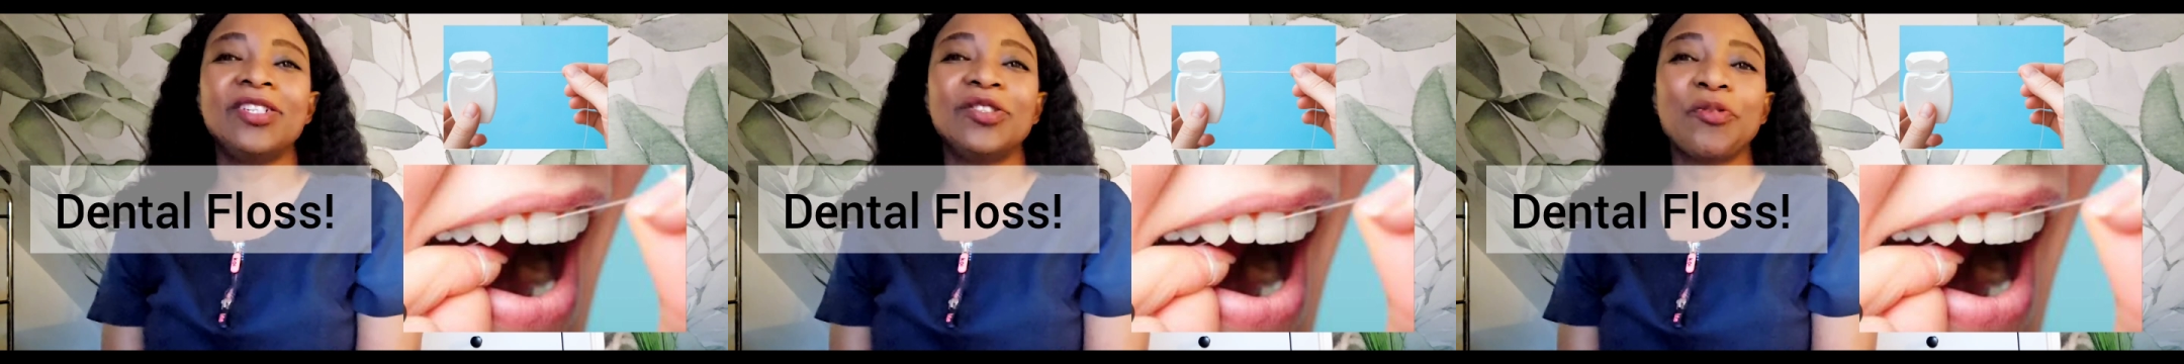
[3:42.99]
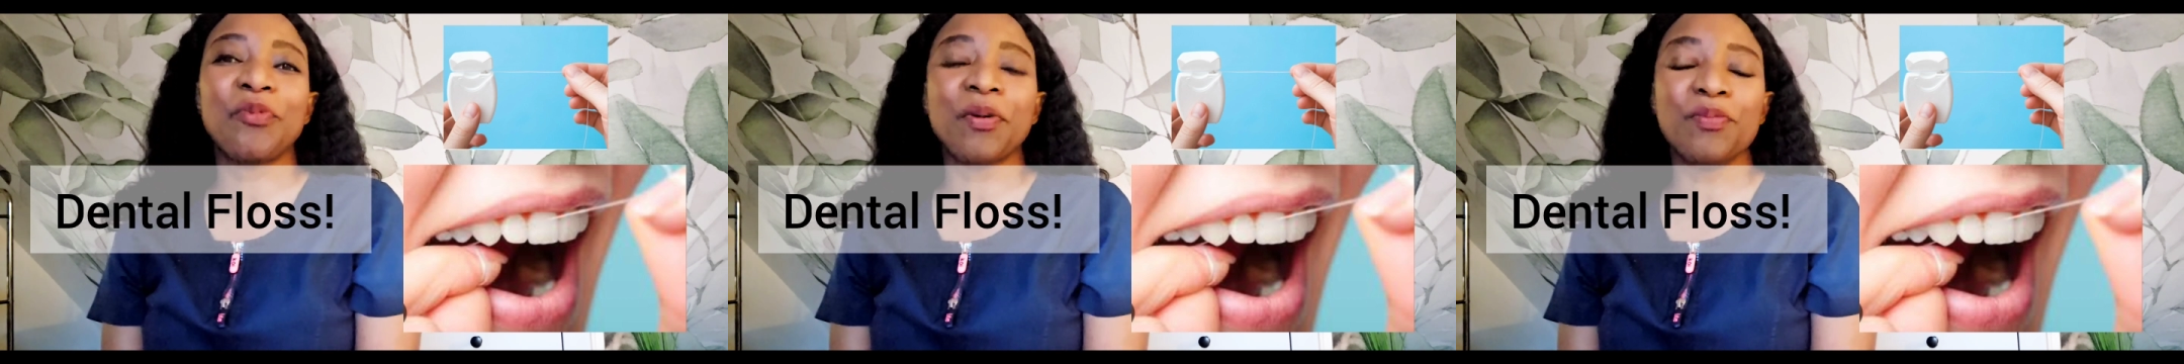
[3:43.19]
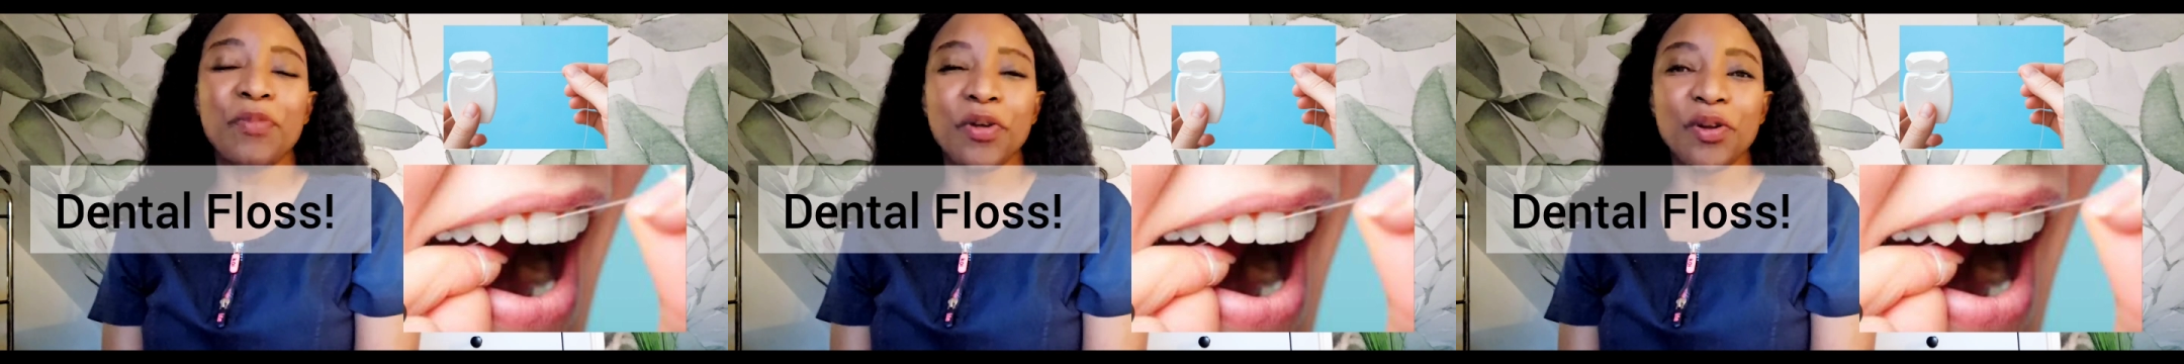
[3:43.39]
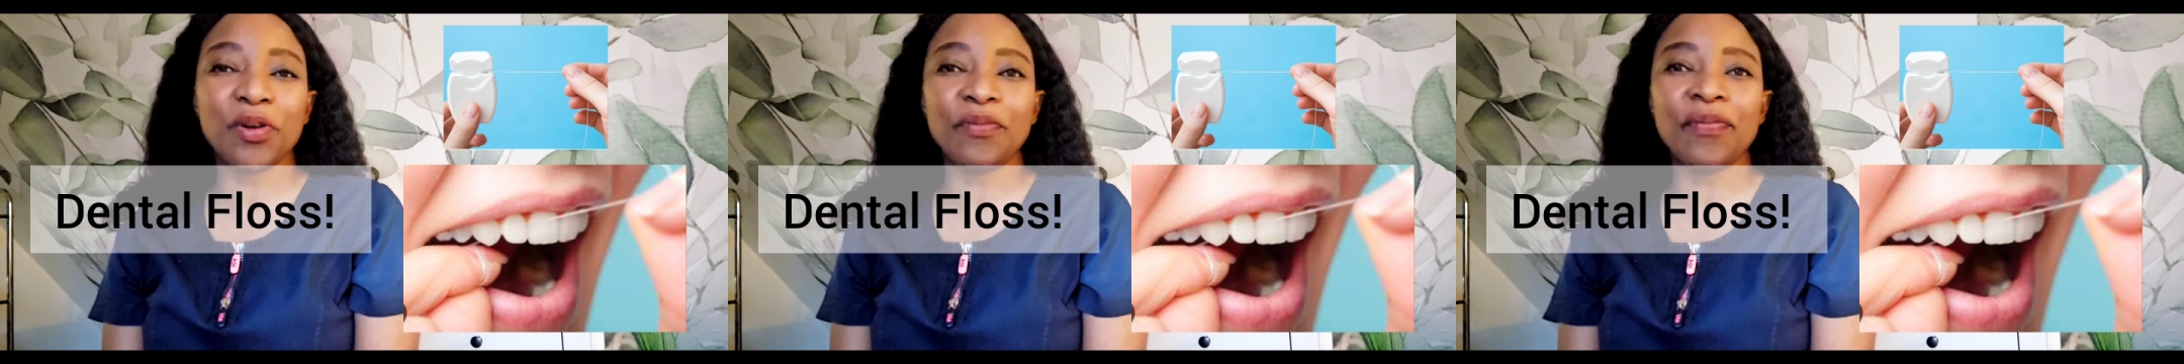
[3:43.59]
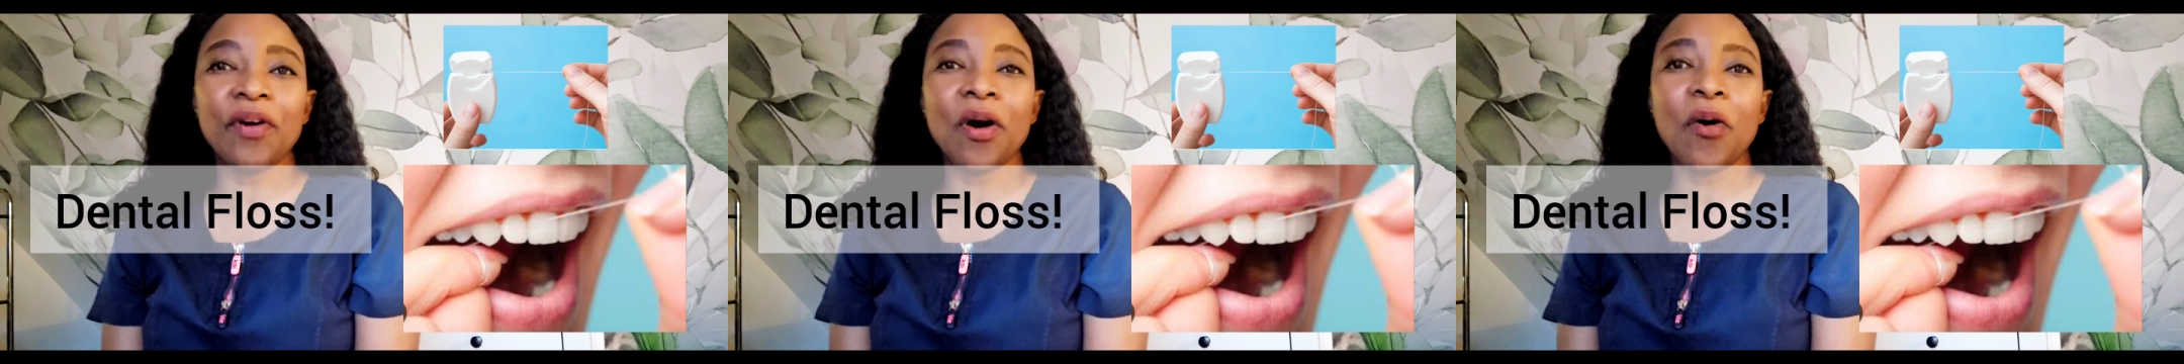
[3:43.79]
to
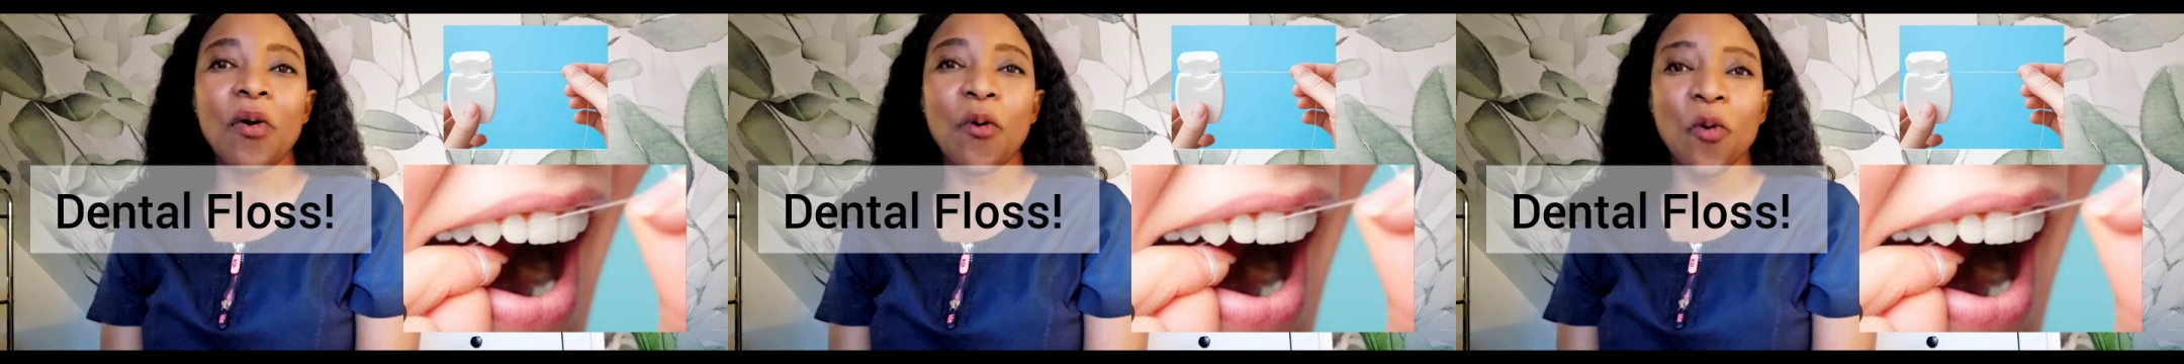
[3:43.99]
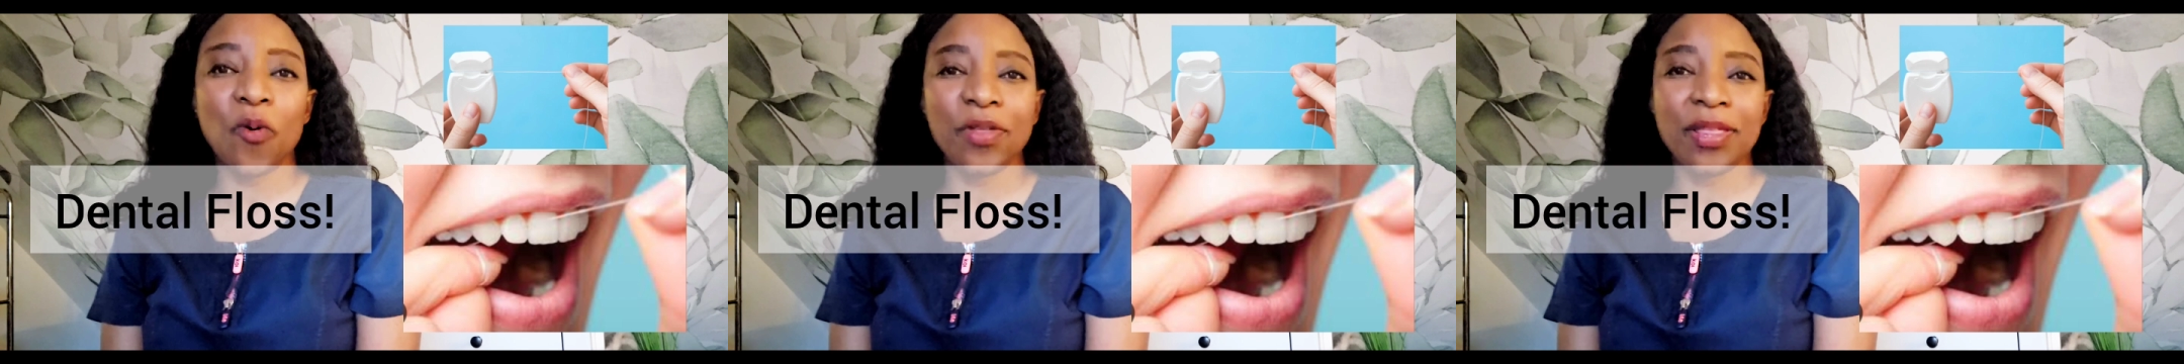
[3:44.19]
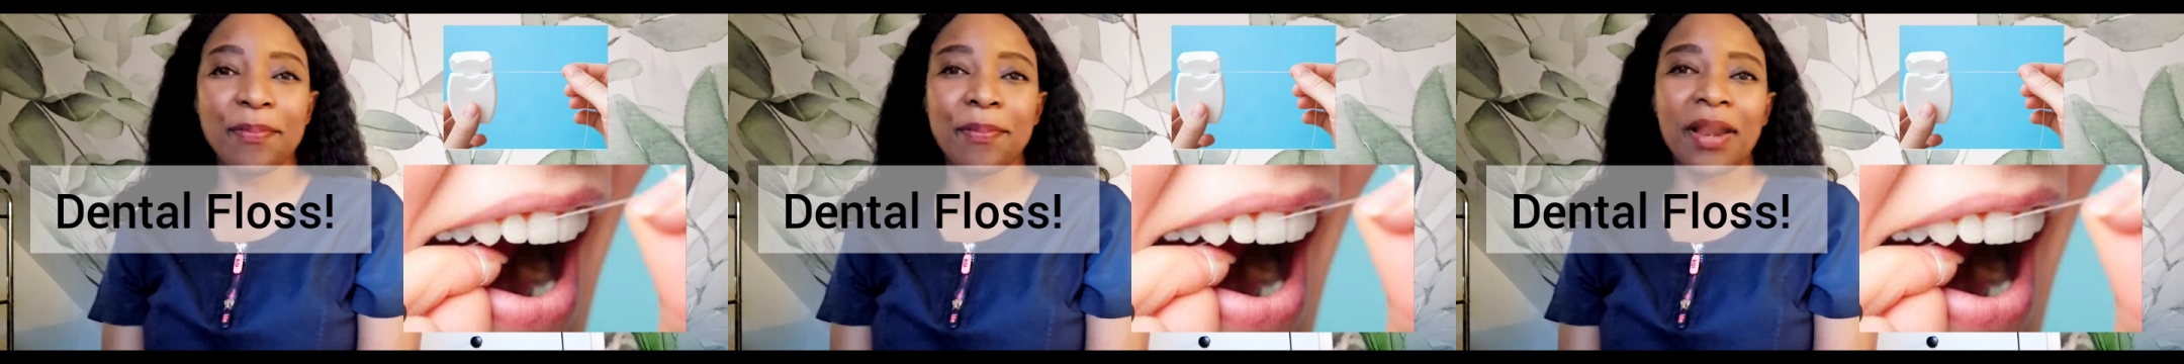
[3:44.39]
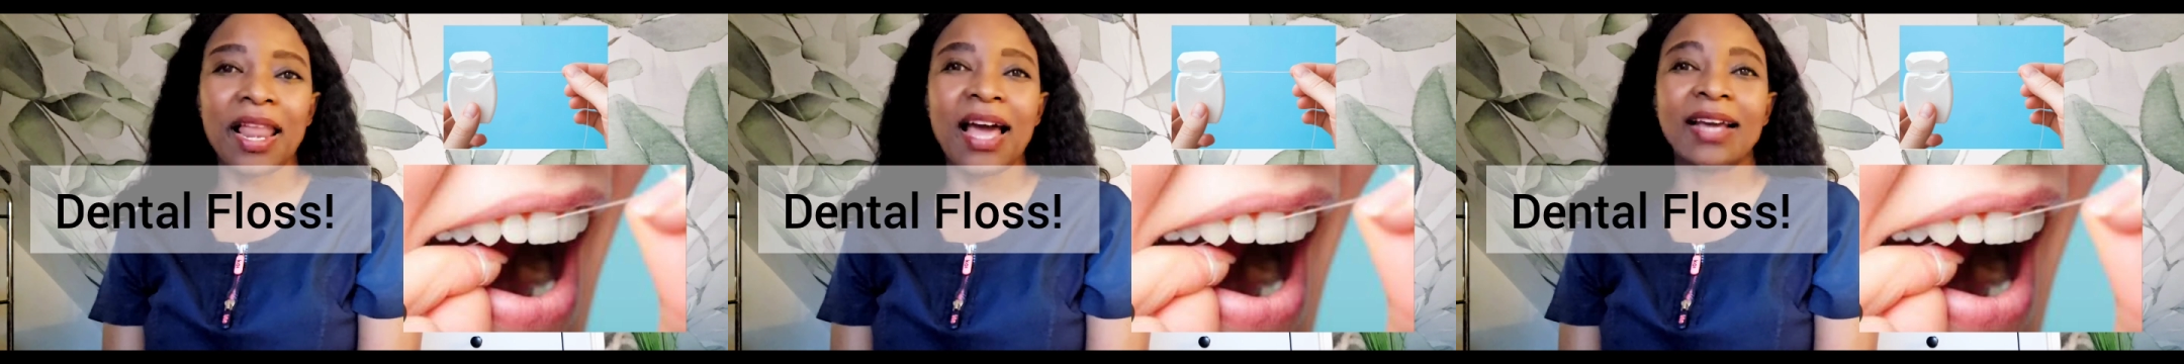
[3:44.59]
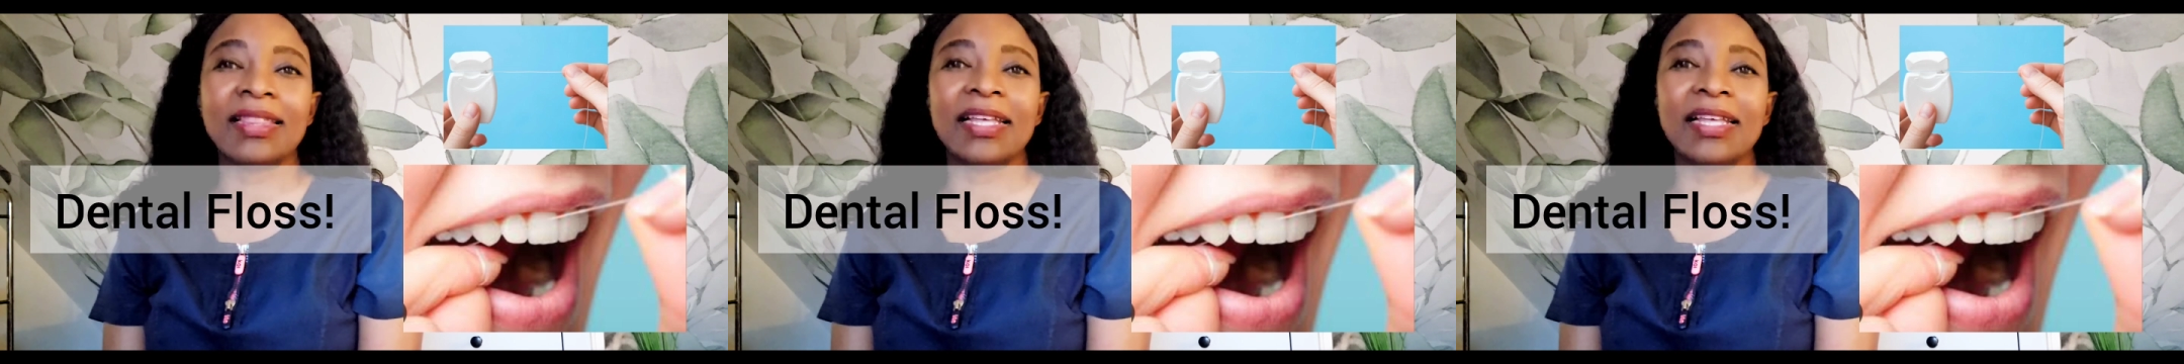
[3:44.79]
remove all the plaque